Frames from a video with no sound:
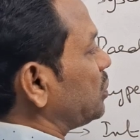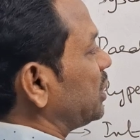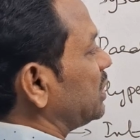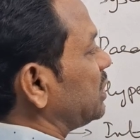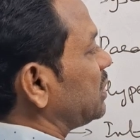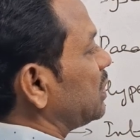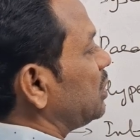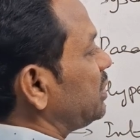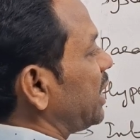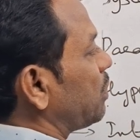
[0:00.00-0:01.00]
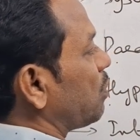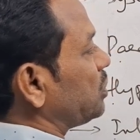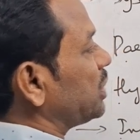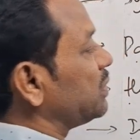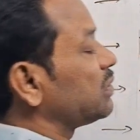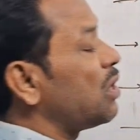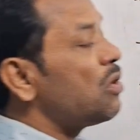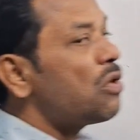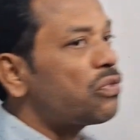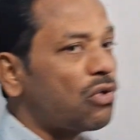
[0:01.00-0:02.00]
questions. 10 questions.
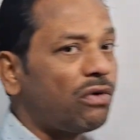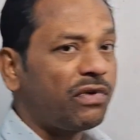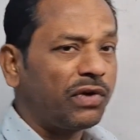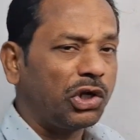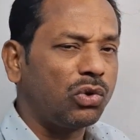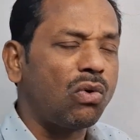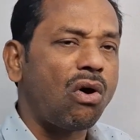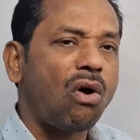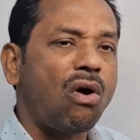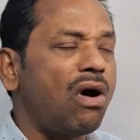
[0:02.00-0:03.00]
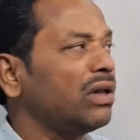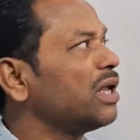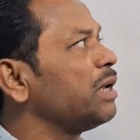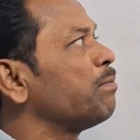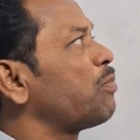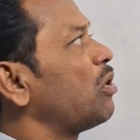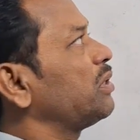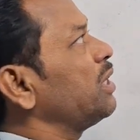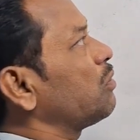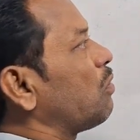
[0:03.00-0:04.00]
So we will do all the
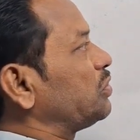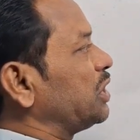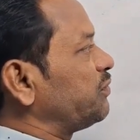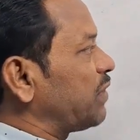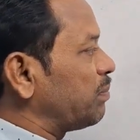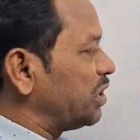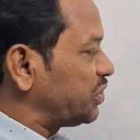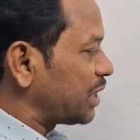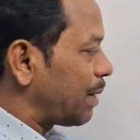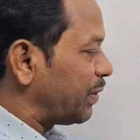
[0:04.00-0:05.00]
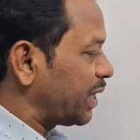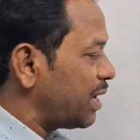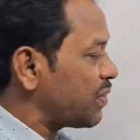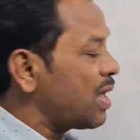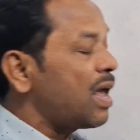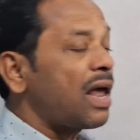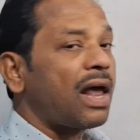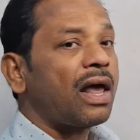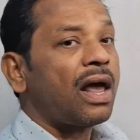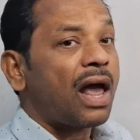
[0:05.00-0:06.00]
important questions from these chapters
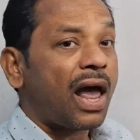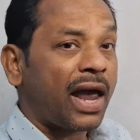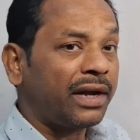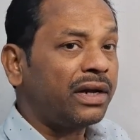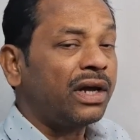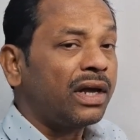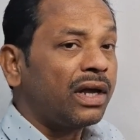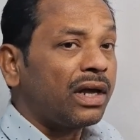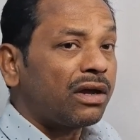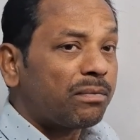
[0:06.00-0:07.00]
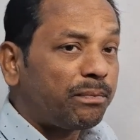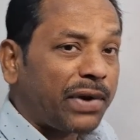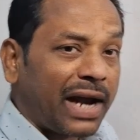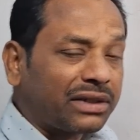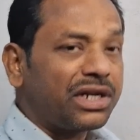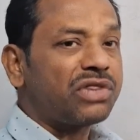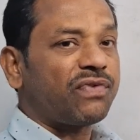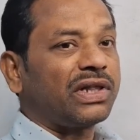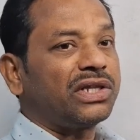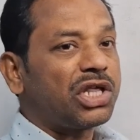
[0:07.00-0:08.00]
and practice
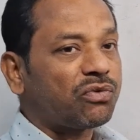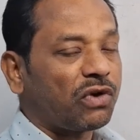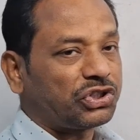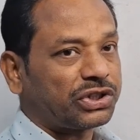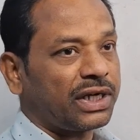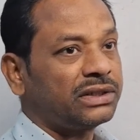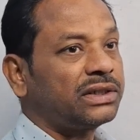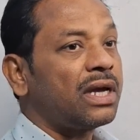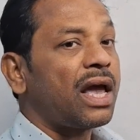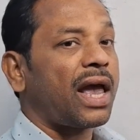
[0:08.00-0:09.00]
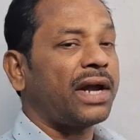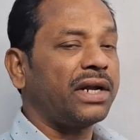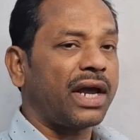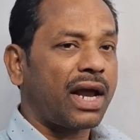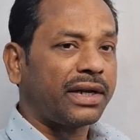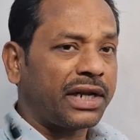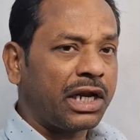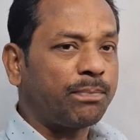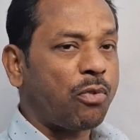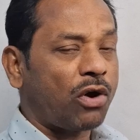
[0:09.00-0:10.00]
well these questions, and at
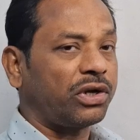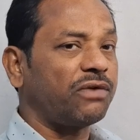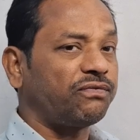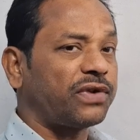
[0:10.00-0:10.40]
any point